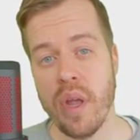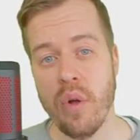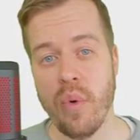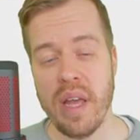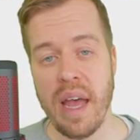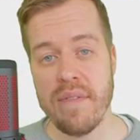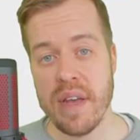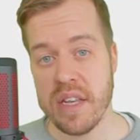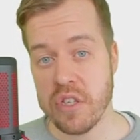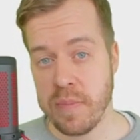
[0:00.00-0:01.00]
we already have
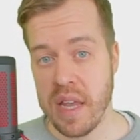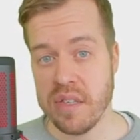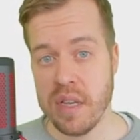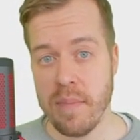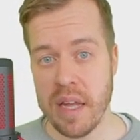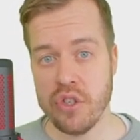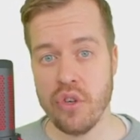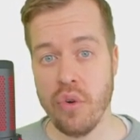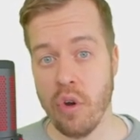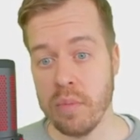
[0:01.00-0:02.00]
a spaCy
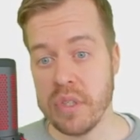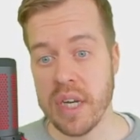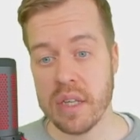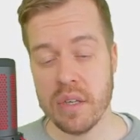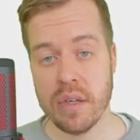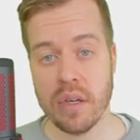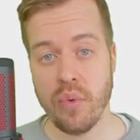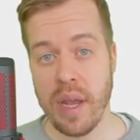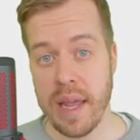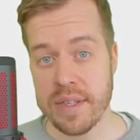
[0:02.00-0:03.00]
Matcher object
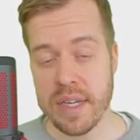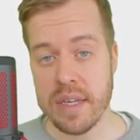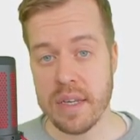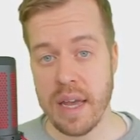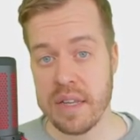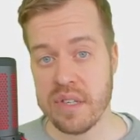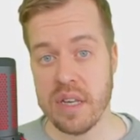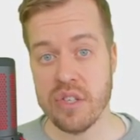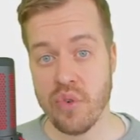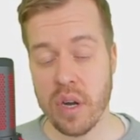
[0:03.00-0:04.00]
created as
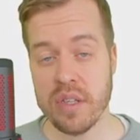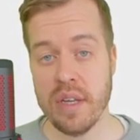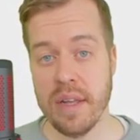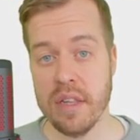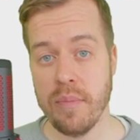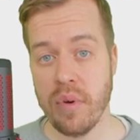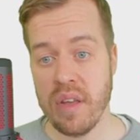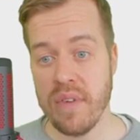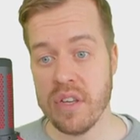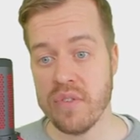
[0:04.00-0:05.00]
instructed in the
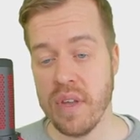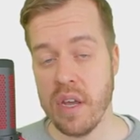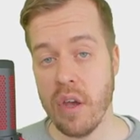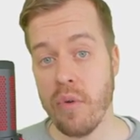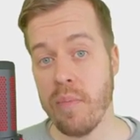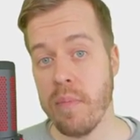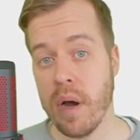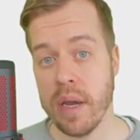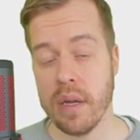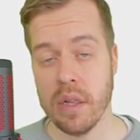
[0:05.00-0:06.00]
previous video
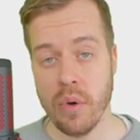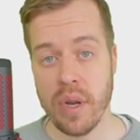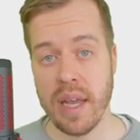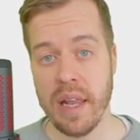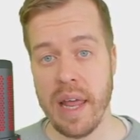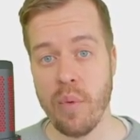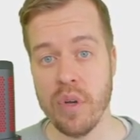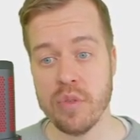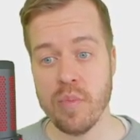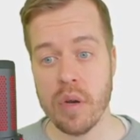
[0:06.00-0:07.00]
by loading a
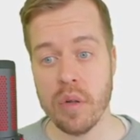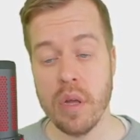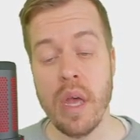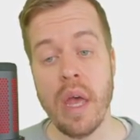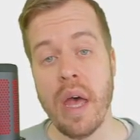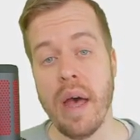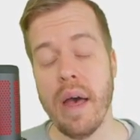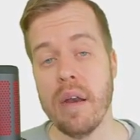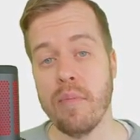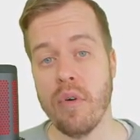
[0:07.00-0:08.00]
language model
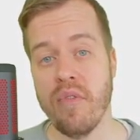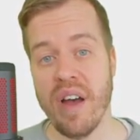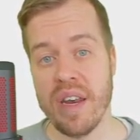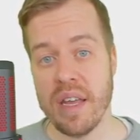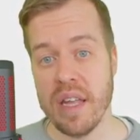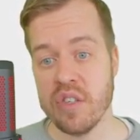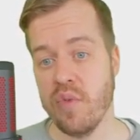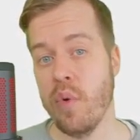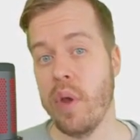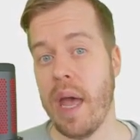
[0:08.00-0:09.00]
and providing its
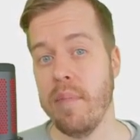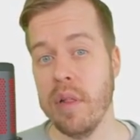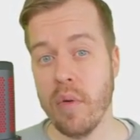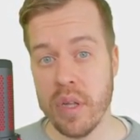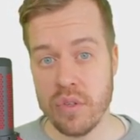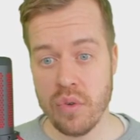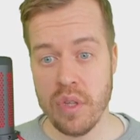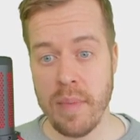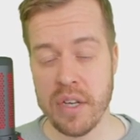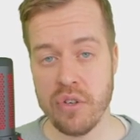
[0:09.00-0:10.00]
vocabulary to
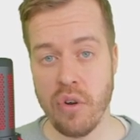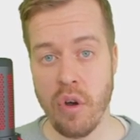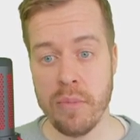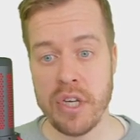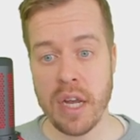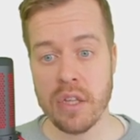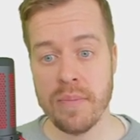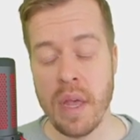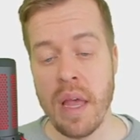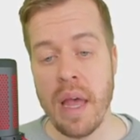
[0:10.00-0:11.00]
the matcher object